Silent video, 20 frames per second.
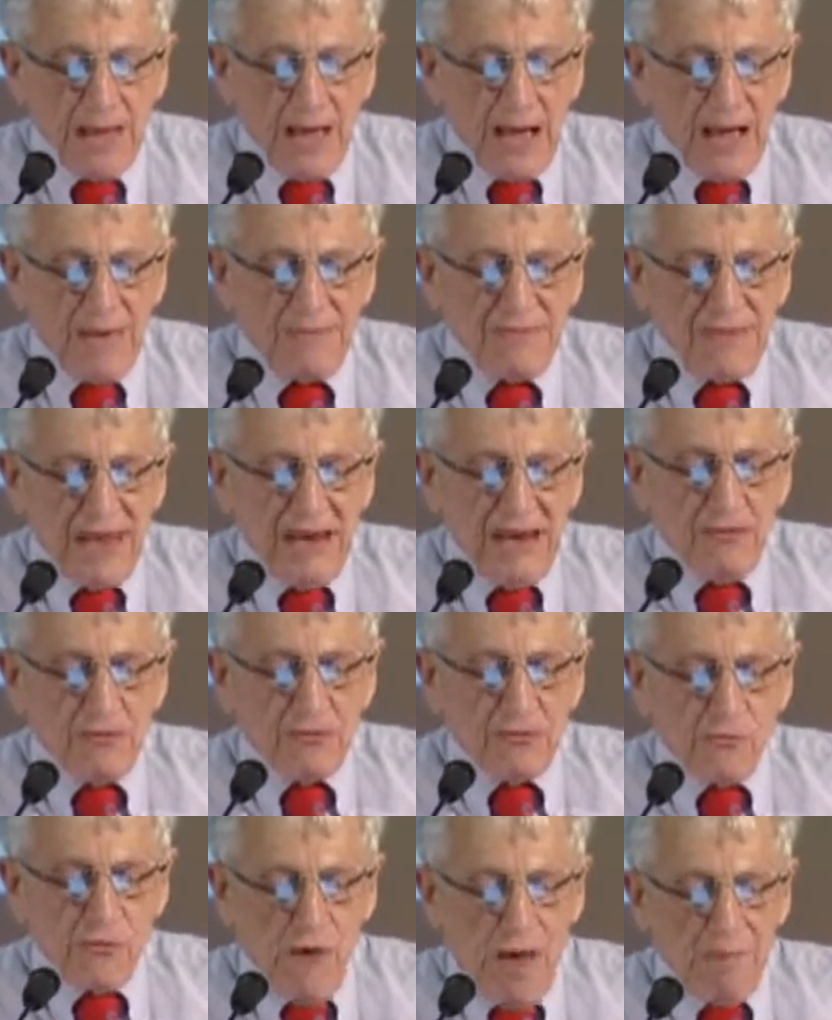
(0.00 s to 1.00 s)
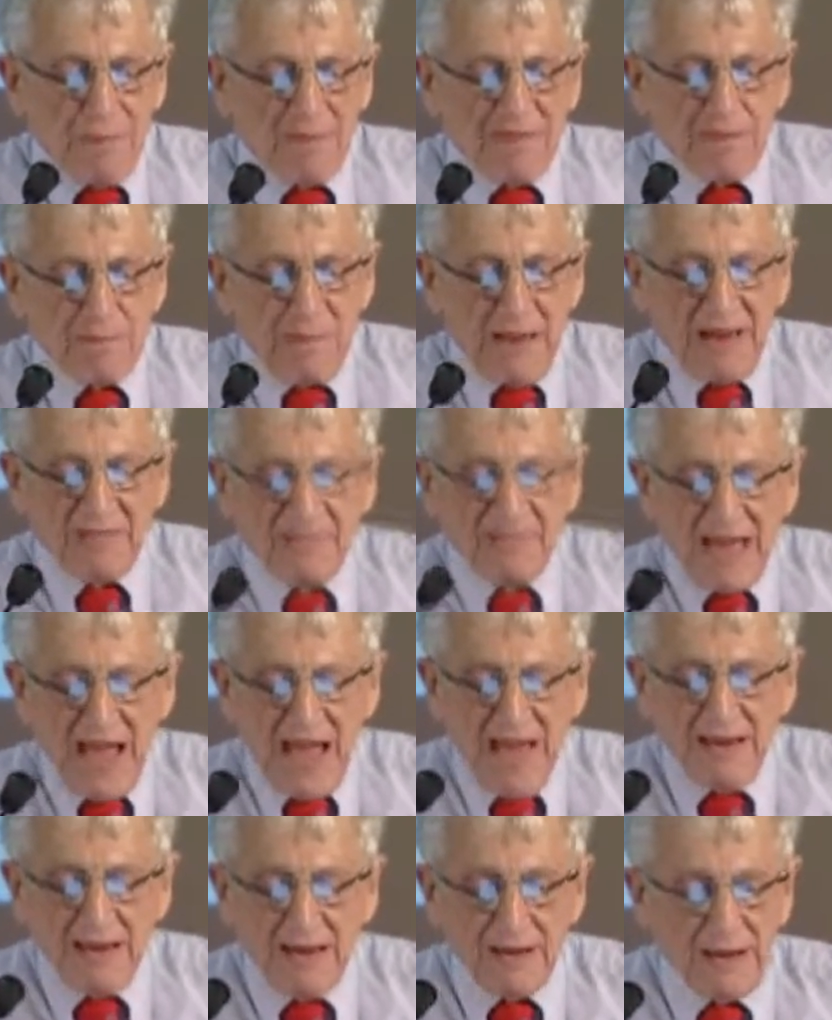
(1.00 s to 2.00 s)
and then it drops
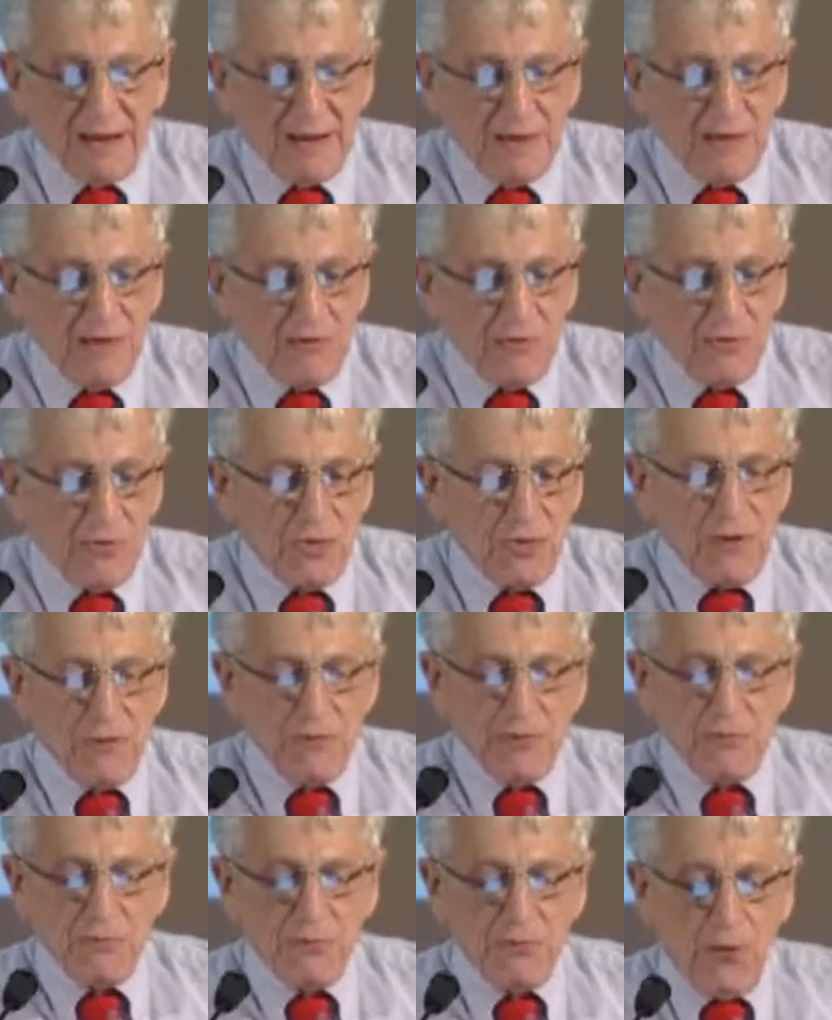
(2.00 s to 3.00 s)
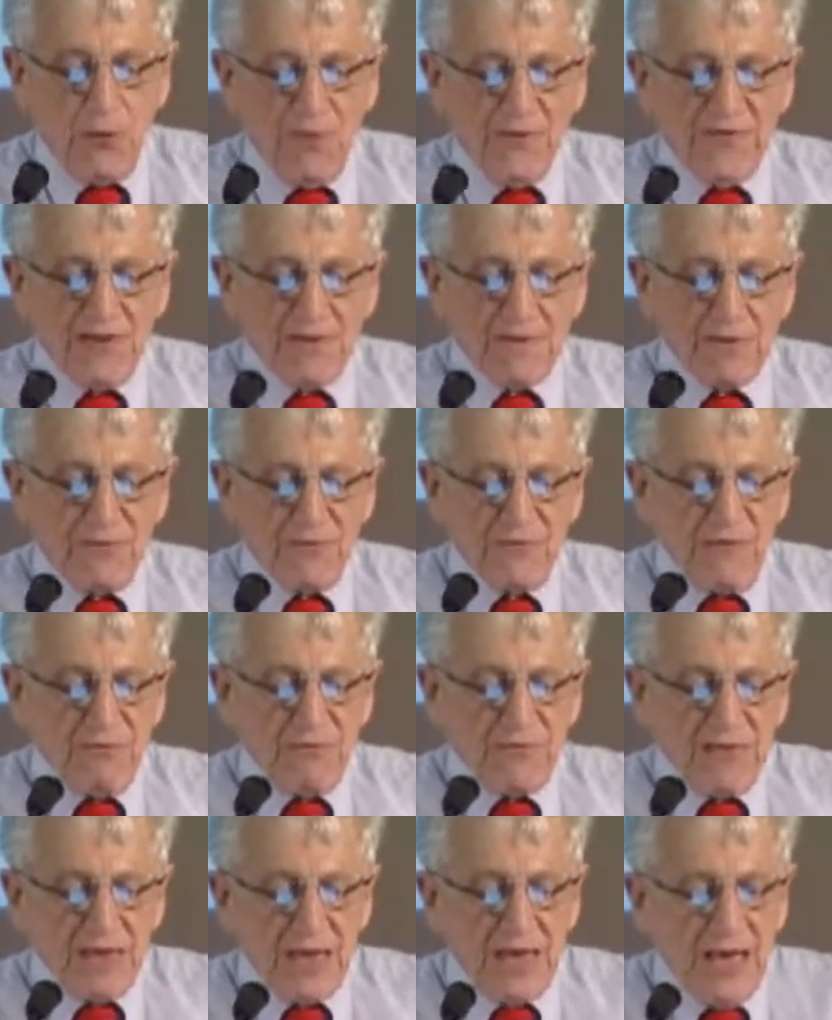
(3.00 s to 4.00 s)
spectacularly as you go from 40 to
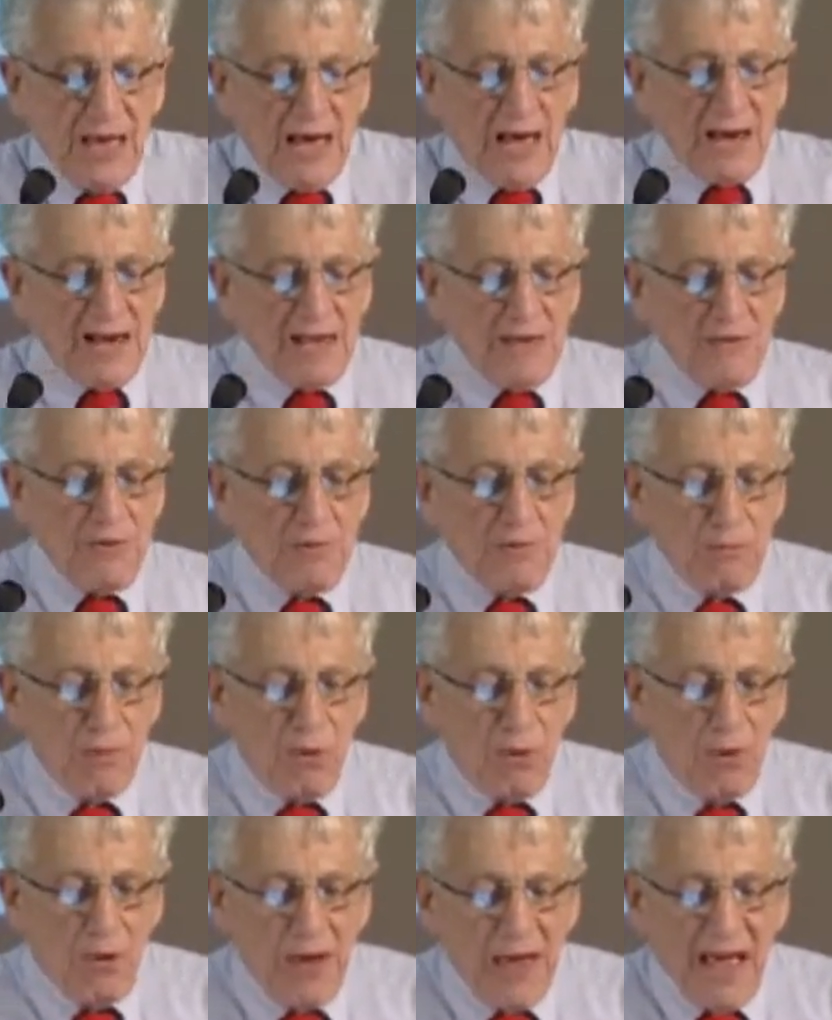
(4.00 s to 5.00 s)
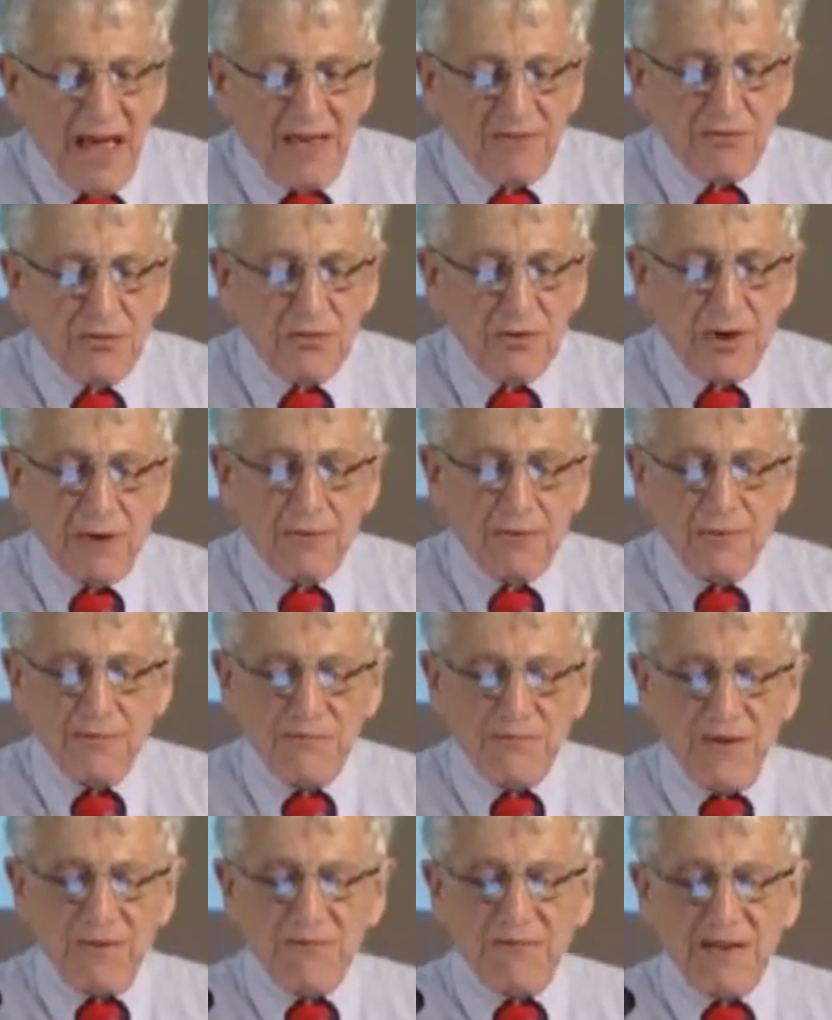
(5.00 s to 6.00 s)
50, and even more as you go from
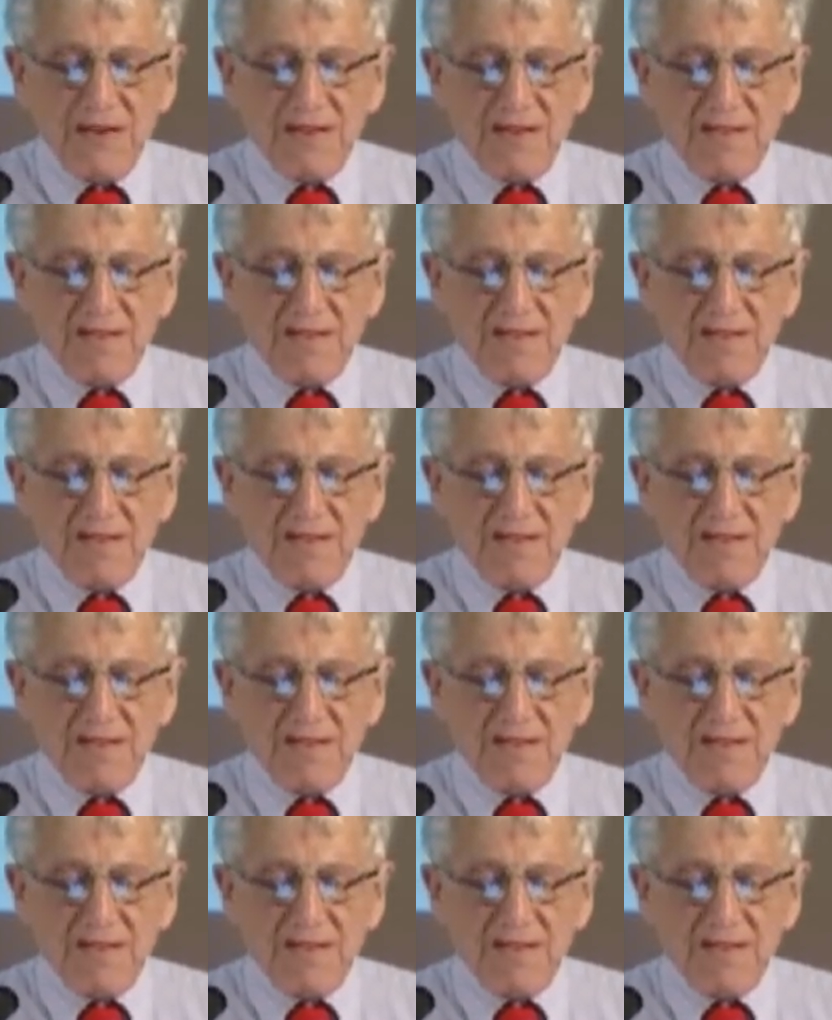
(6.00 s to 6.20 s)
50 to